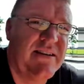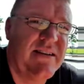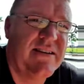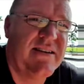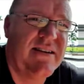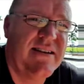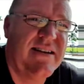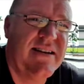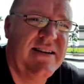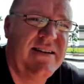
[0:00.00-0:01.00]
And
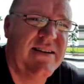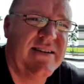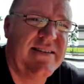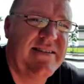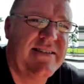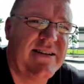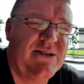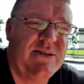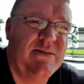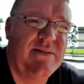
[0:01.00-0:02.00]

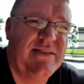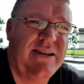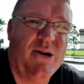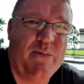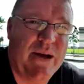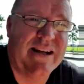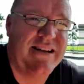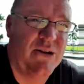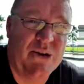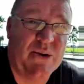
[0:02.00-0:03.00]
don't bet
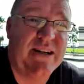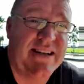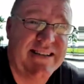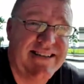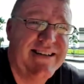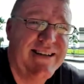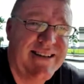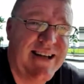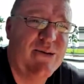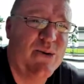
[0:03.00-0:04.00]
they'll do it here.
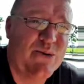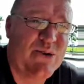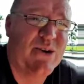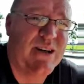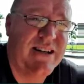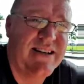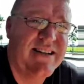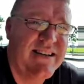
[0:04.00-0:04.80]
They will try it.